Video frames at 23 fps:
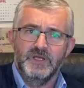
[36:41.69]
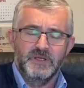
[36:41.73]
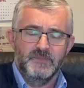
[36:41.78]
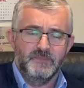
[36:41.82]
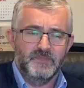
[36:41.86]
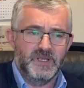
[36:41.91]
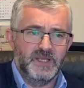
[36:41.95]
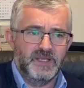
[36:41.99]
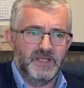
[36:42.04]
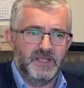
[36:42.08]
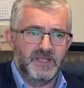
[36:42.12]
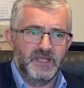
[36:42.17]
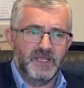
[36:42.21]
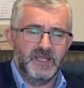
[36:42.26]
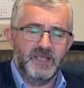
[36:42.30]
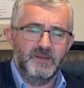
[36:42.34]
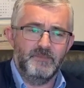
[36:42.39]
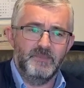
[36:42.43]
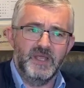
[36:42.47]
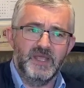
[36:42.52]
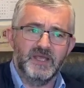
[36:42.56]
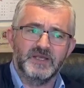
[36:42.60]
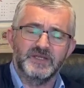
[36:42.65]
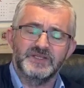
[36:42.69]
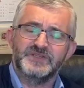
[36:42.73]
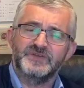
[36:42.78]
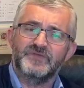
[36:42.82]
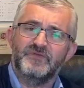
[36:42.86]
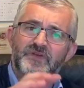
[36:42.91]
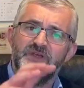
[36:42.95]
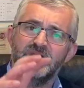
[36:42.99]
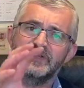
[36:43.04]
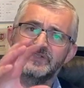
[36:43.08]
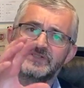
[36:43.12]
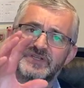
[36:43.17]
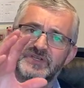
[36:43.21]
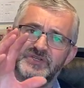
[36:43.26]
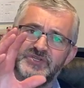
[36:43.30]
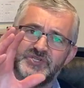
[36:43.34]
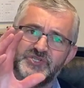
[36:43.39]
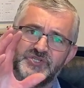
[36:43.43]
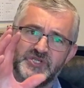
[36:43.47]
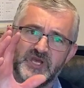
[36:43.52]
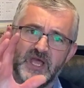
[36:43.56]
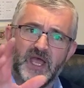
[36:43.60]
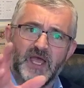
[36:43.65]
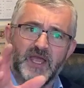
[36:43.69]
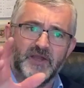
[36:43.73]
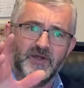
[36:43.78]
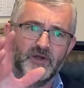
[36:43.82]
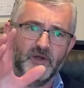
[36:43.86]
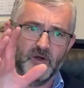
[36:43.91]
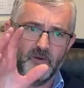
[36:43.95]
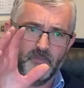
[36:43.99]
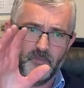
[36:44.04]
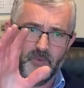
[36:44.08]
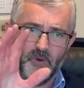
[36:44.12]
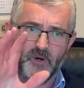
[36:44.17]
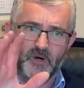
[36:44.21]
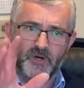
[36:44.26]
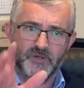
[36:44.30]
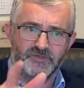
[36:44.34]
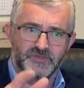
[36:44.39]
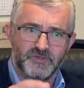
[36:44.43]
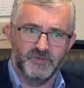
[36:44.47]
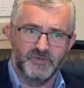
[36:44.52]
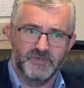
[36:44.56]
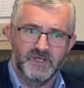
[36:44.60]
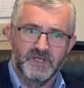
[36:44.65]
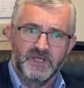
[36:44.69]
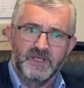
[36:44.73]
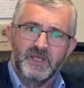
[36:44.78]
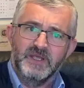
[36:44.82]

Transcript: May he make his face to shine upon you.